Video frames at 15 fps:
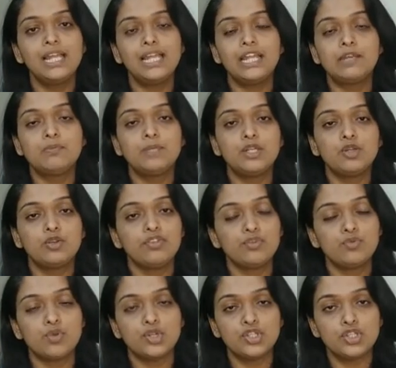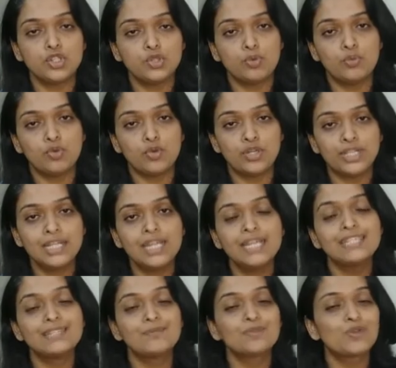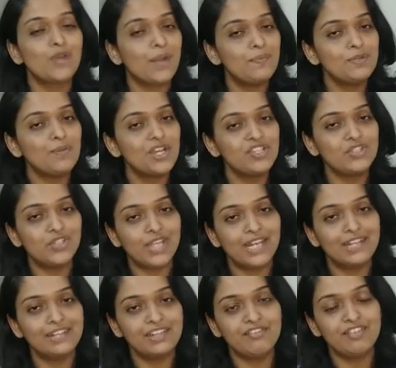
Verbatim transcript: let me know if you want to know more subscribe to my channel